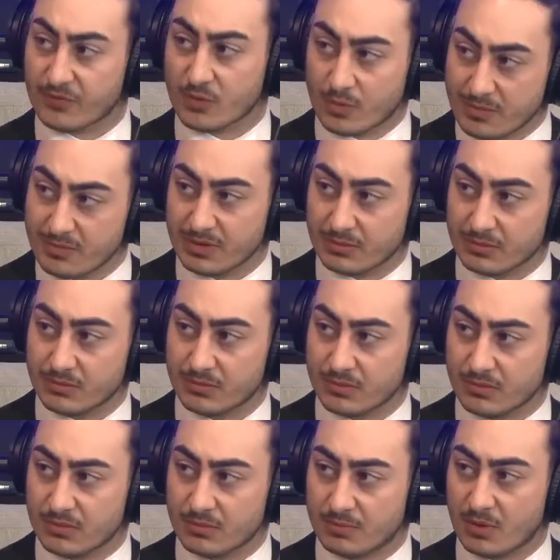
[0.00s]
women,
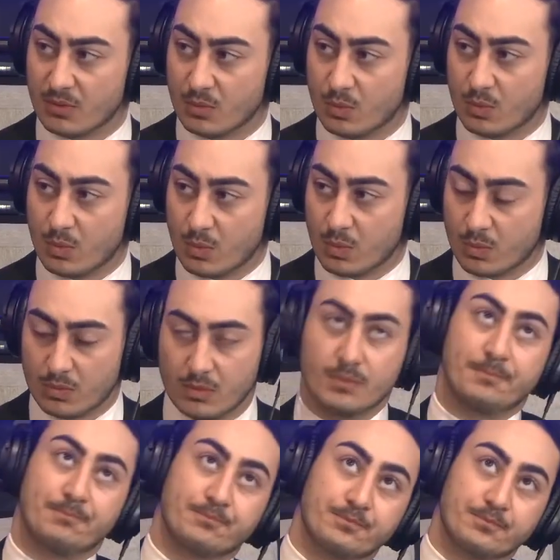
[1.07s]
and
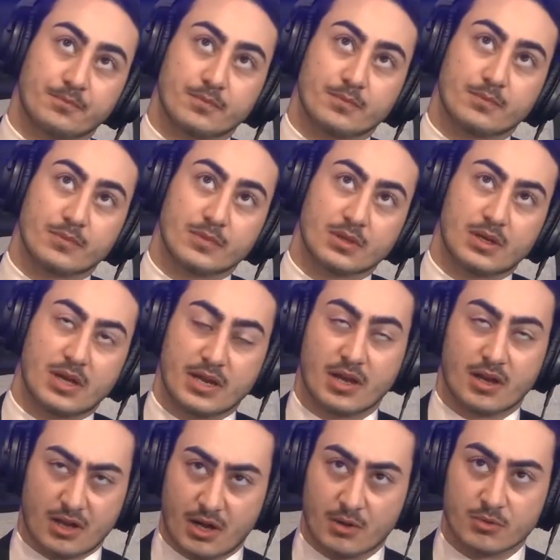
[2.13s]

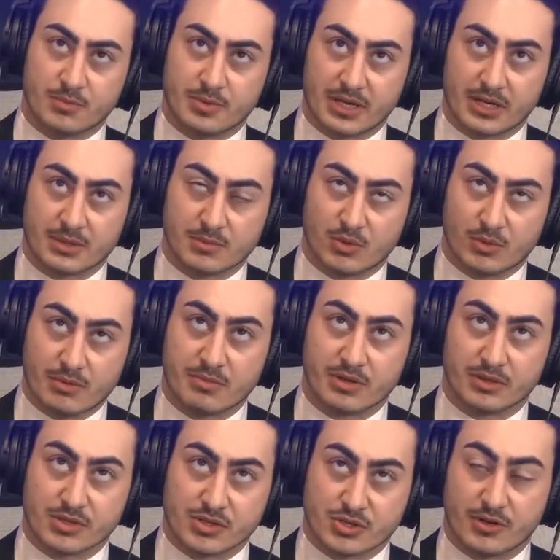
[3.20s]
I will be getting more women
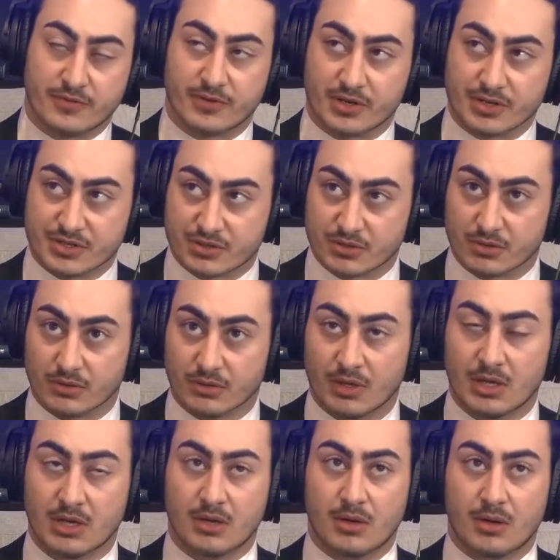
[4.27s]
on the show very soon.
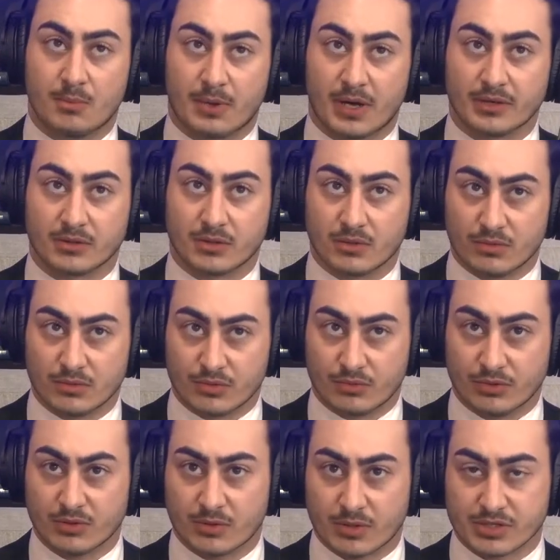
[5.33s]
But the
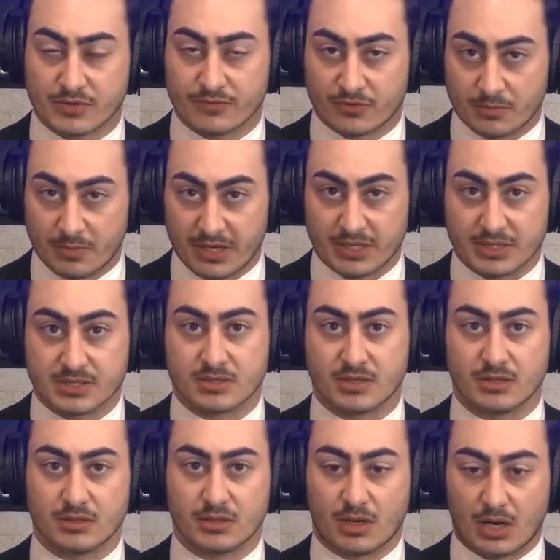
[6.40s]
real question for me is,
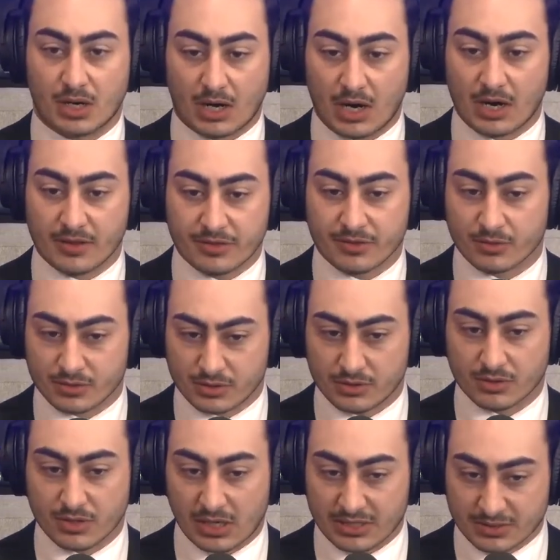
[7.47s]
I thought you
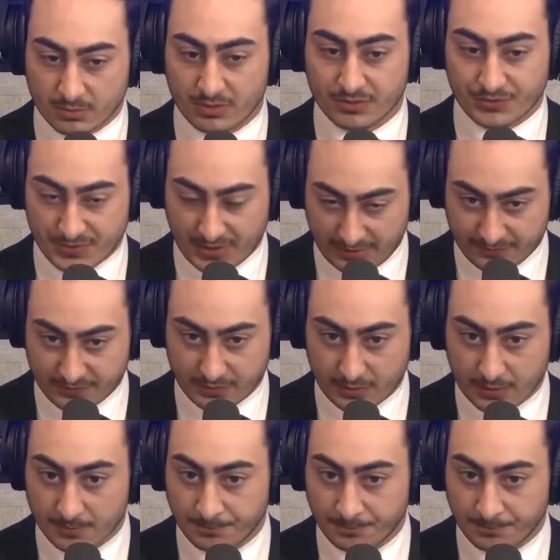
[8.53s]
guys want safety,